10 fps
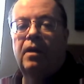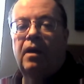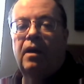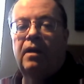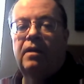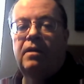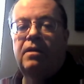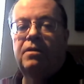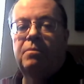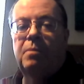And
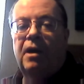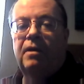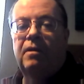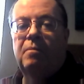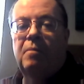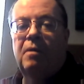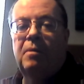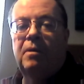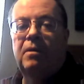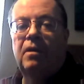in Japan at the
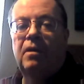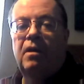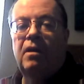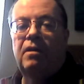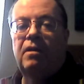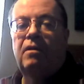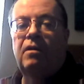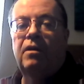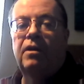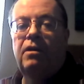moment, there
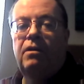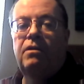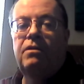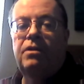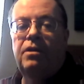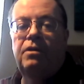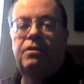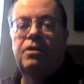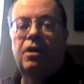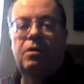are huge,
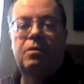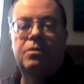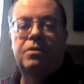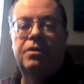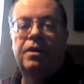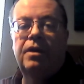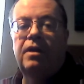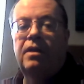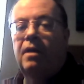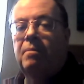huge holes
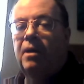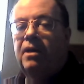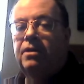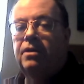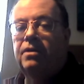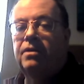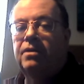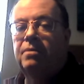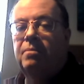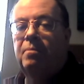in their
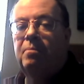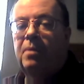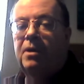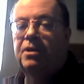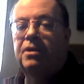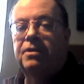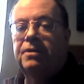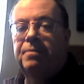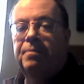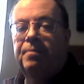pensions budgets.